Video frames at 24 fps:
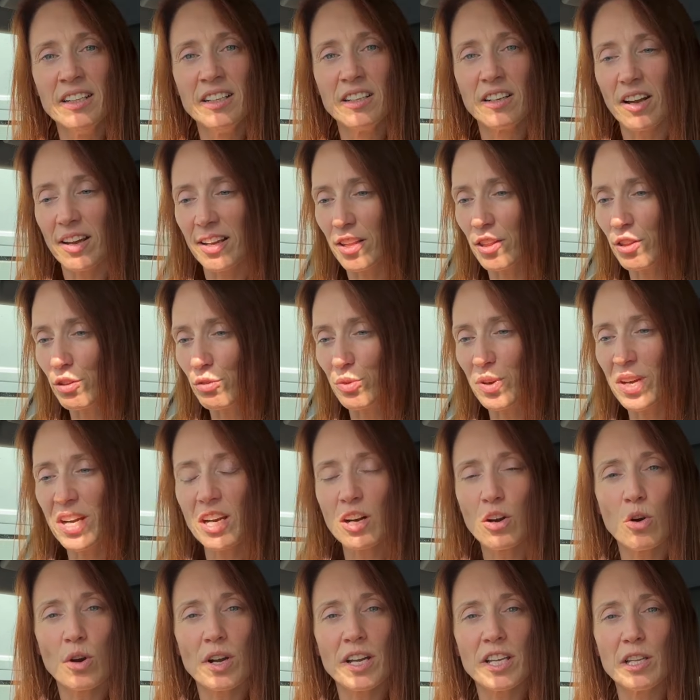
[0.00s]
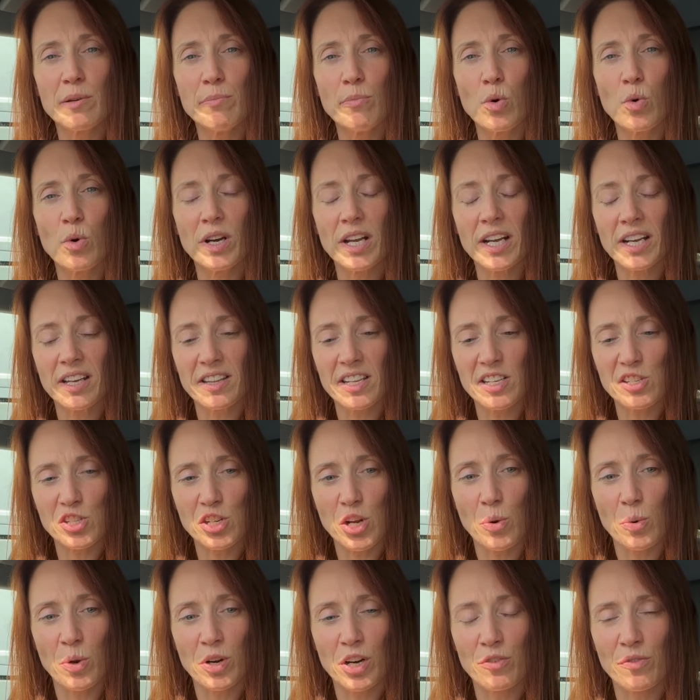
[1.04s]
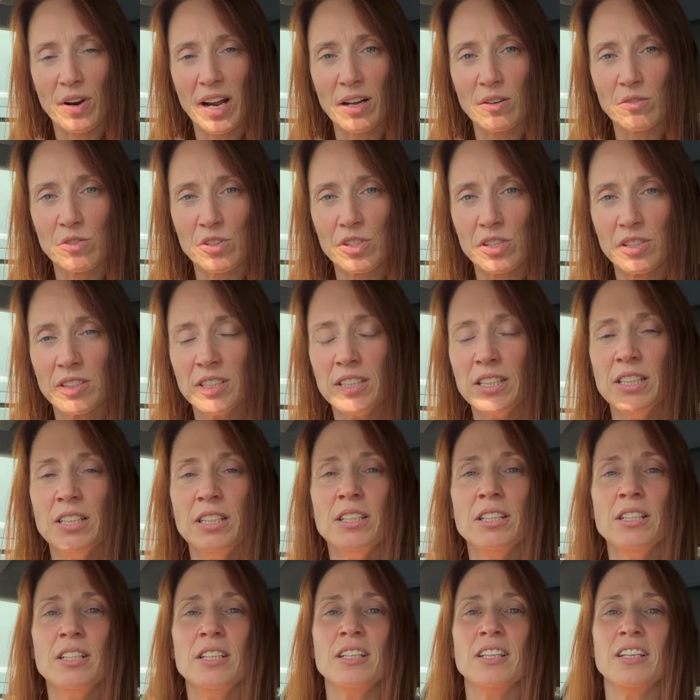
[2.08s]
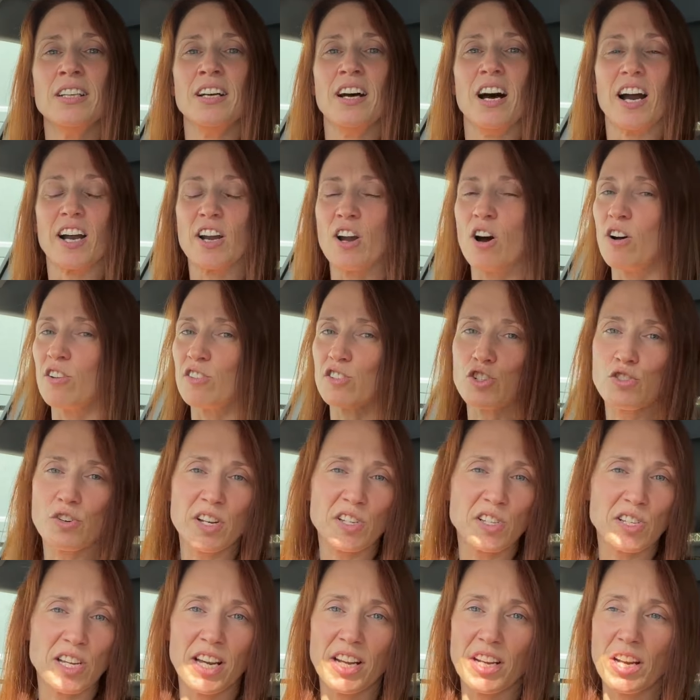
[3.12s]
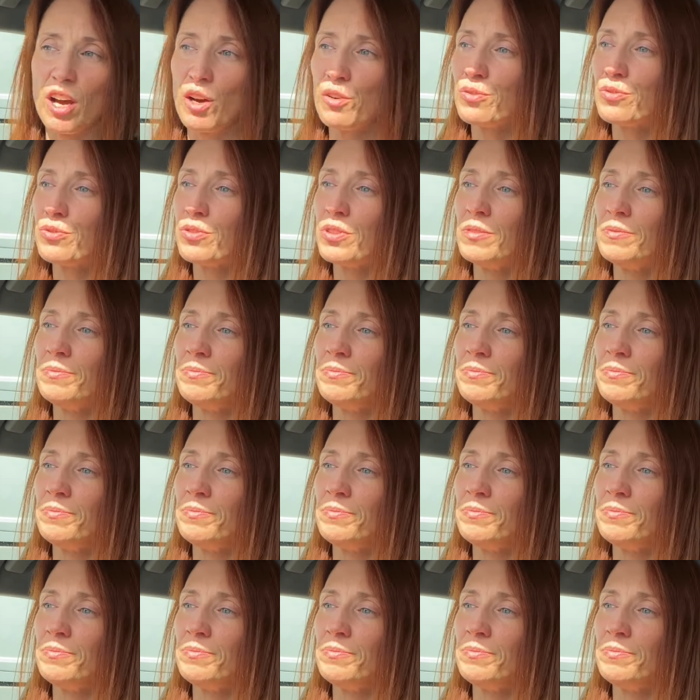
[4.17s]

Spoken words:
like 3 o'clock in the morning and there's no one around. I can't stress it enough.